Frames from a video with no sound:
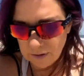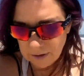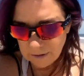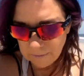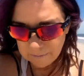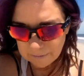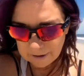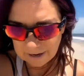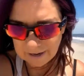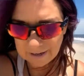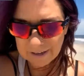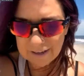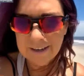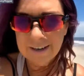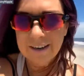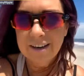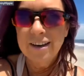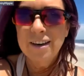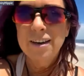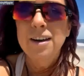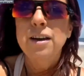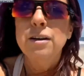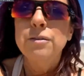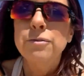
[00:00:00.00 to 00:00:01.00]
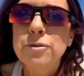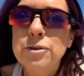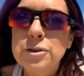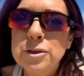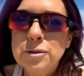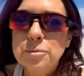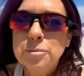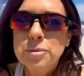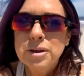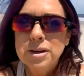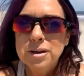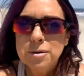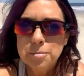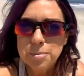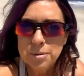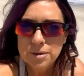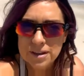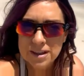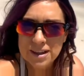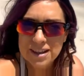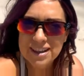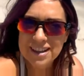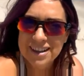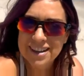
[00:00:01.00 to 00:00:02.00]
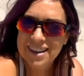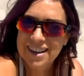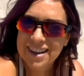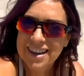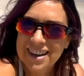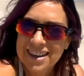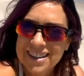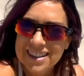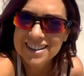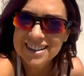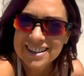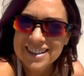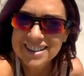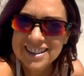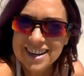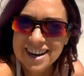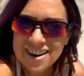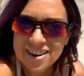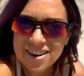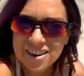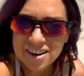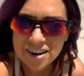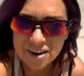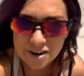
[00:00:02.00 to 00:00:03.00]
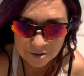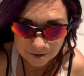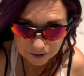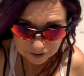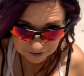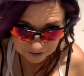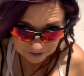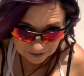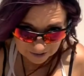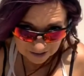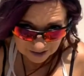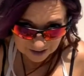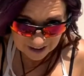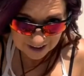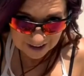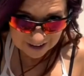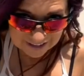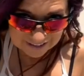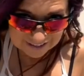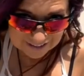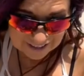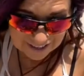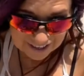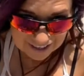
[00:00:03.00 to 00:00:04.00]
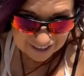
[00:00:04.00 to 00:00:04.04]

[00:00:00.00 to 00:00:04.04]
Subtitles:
come back for some company to share it all with you guys.